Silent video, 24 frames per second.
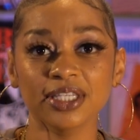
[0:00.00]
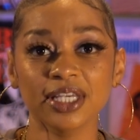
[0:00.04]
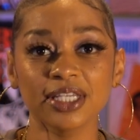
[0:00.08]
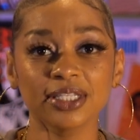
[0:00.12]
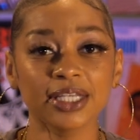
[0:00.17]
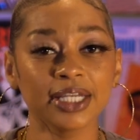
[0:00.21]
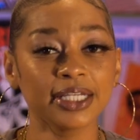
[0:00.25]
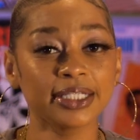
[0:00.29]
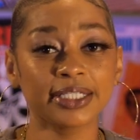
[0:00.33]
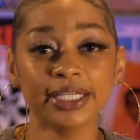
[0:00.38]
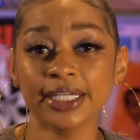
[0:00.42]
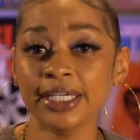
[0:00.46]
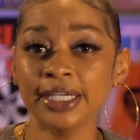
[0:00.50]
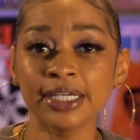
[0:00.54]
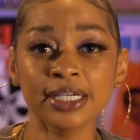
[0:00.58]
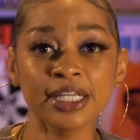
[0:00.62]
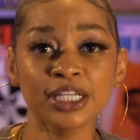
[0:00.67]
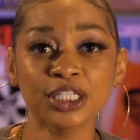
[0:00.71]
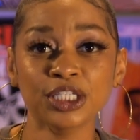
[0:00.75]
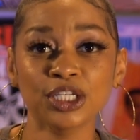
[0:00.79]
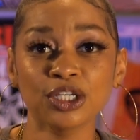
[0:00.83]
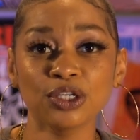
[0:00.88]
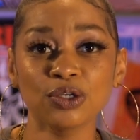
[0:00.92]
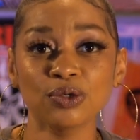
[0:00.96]
says they didn't
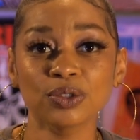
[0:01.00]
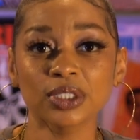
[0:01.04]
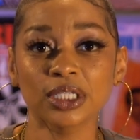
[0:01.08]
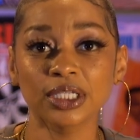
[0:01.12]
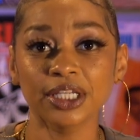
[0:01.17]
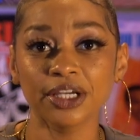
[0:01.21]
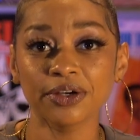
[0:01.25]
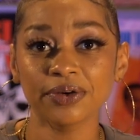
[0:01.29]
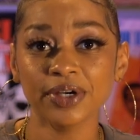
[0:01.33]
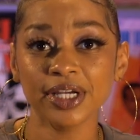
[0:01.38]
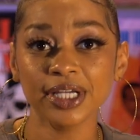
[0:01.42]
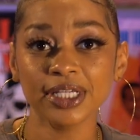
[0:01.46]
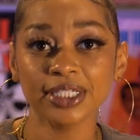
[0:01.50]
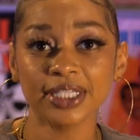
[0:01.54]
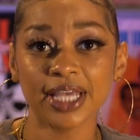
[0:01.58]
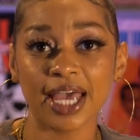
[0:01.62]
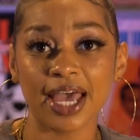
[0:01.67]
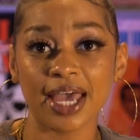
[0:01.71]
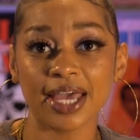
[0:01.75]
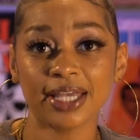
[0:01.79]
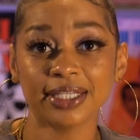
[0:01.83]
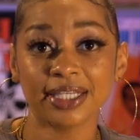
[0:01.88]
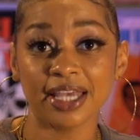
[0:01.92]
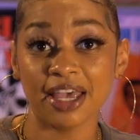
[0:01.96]
need to use lyrics
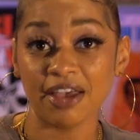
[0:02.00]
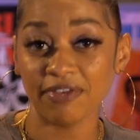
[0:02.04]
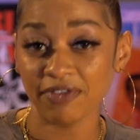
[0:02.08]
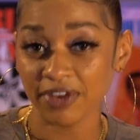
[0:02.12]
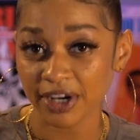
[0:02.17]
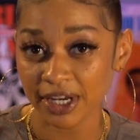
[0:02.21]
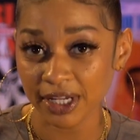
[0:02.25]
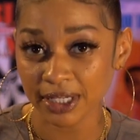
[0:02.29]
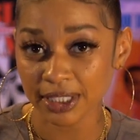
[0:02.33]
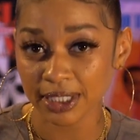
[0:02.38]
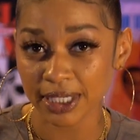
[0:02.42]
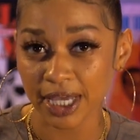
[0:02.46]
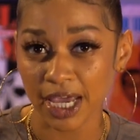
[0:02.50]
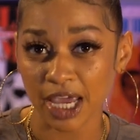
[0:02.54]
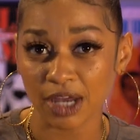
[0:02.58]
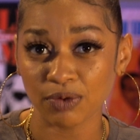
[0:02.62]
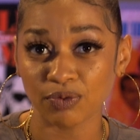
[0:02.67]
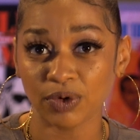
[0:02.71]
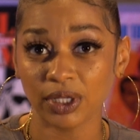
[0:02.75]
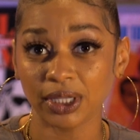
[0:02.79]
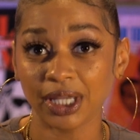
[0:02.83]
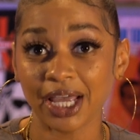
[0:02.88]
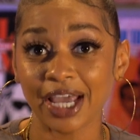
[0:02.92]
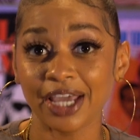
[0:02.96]
as evidence
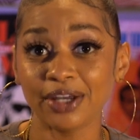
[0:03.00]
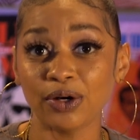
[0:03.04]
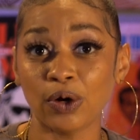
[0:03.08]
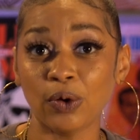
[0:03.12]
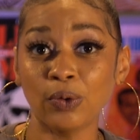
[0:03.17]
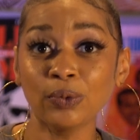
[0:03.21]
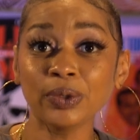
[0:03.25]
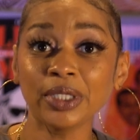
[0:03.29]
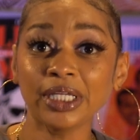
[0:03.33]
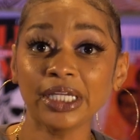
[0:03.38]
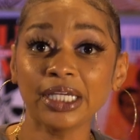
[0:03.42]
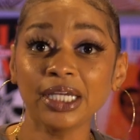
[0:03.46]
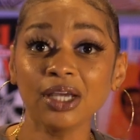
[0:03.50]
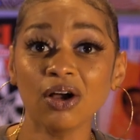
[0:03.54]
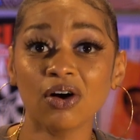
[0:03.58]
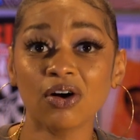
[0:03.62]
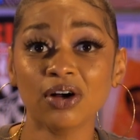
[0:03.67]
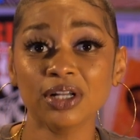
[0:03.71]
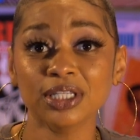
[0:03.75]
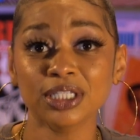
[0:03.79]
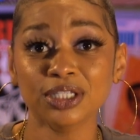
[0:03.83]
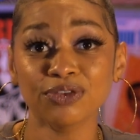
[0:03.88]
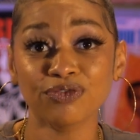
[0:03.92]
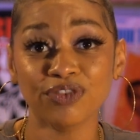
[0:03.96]
and relied only
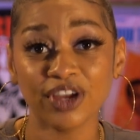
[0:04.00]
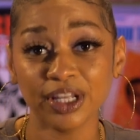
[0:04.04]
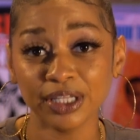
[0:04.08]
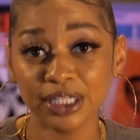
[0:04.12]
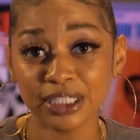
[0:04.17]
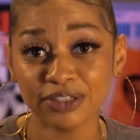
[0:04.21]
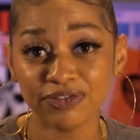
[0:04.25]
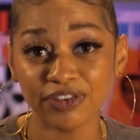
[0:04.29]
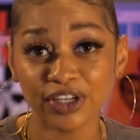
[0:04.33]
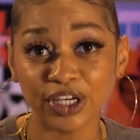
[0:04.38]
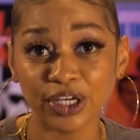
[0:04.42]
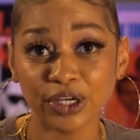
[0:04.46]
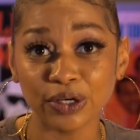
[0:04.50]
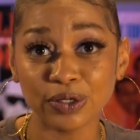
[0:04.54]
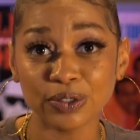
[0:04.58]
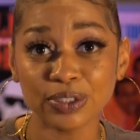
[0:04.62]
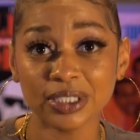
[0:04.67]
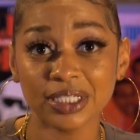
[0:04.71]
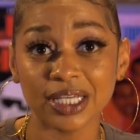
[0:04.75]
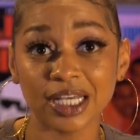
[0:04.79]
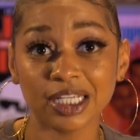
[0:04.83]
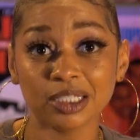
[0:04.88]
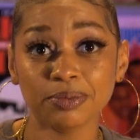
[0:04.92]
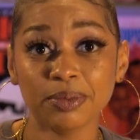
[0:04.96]
on surveillance
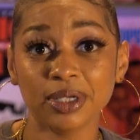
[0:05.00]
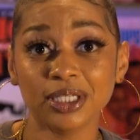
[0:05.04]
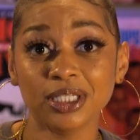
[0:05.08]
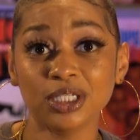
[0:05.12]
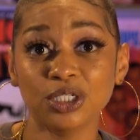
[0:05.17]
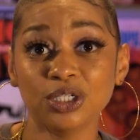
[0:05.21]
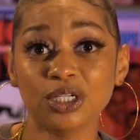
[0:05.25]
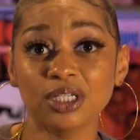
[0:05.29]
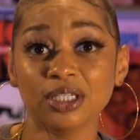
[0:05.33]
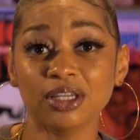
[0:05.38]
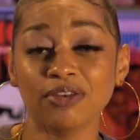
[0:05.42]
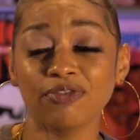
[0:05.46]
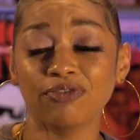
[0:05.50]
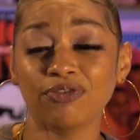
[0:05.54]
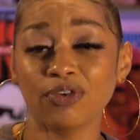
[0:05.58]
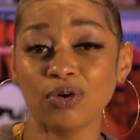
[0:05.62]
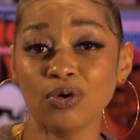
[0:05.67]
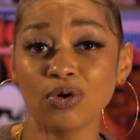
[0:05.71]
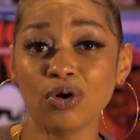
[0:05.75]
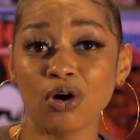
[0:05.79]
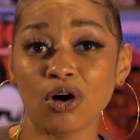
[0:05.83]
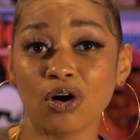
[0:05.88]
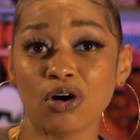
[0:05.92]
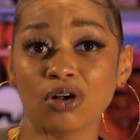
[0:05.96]
videos, text messages, and
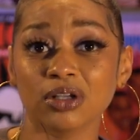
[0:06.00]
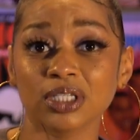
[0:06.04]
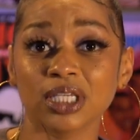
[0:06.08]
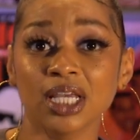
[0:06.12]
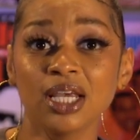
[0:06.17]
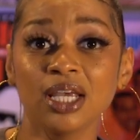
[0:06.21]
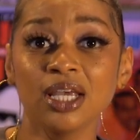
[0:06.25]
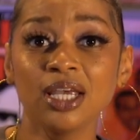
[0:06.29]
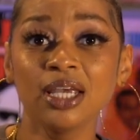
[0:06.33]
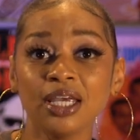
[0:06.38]
phone calls.